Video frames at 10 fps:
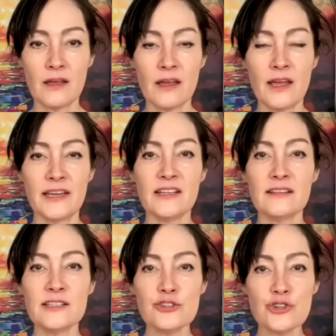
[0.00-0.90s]
And then
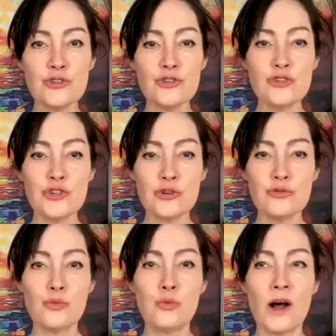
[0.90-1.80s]
let's just choose
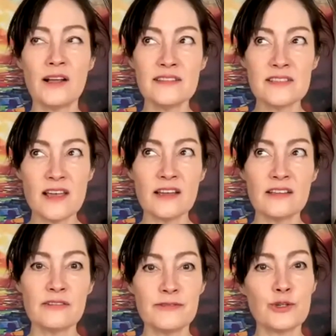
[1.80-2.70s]
one side
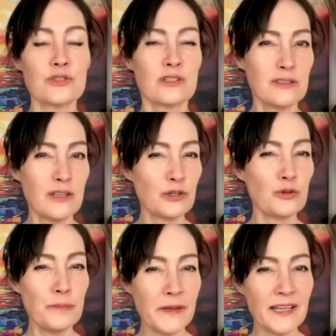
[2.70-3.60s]
that feels a little
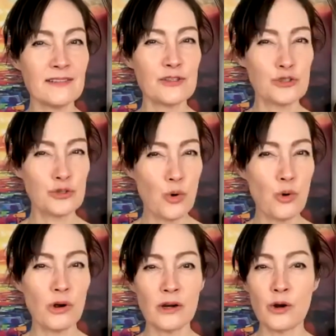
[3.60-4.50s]
bit
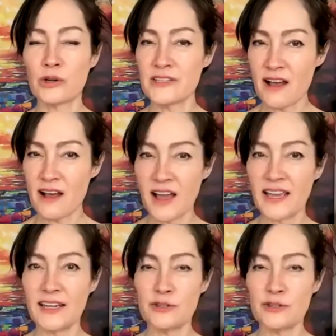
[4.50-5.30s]
sore or tight,